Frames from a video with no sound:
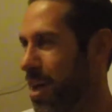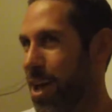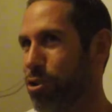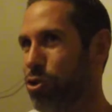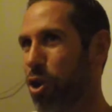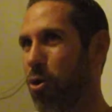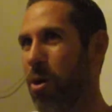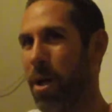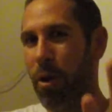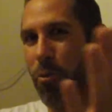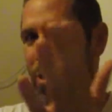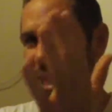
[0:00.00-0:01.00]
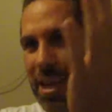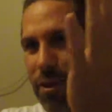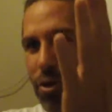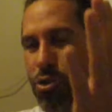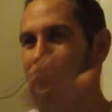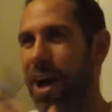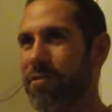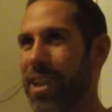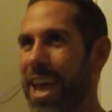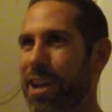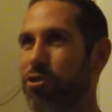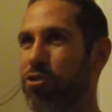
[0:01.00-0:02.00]
Mm-hmm. So you have to
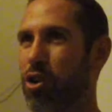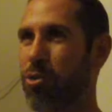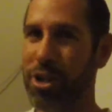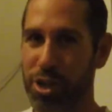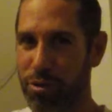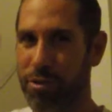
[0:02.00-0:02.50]
answer the question.